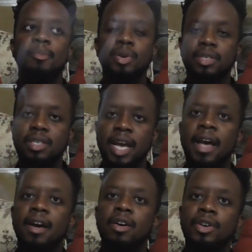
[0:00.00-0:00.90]
puts a
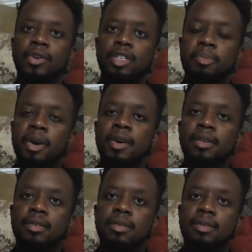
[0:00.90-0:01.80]
tag on your
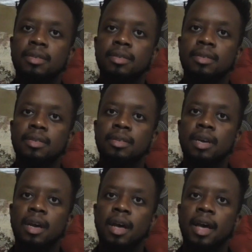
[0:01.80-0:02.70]
experience.
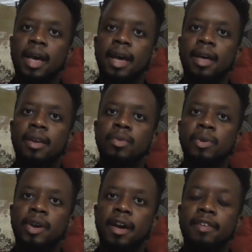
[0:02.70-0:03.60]
And
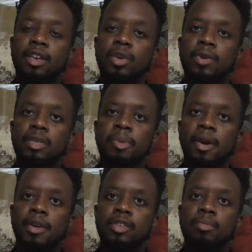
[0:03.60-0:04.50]
when you're having a new
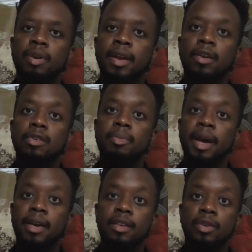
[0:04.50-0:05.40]
experience, your brain goes
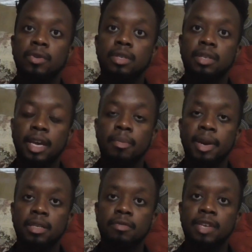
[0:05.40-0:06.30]
back into its
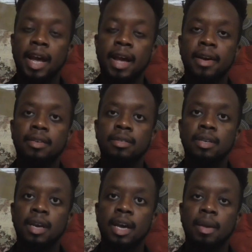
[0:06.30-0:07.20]
database of tags
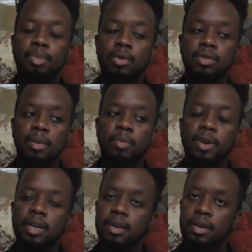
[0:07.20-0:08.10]
and pulls up
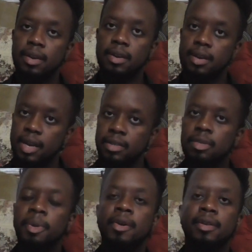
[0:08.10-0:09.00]
what it has
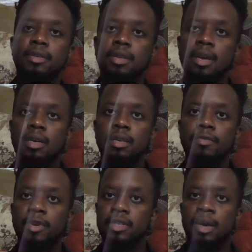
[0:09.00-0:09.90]
experienced.
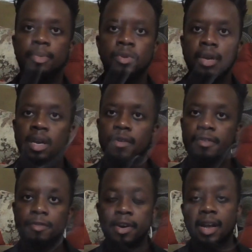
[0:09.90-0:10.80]
For example, if
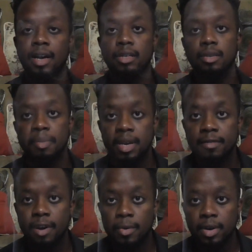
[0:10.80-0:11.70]
a friend asks me
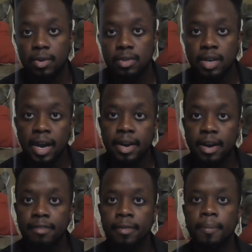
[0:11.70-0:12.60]
if I want to go
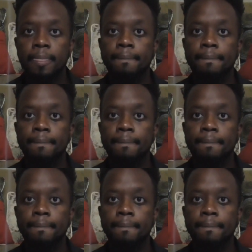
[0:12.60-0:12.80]
skydiving,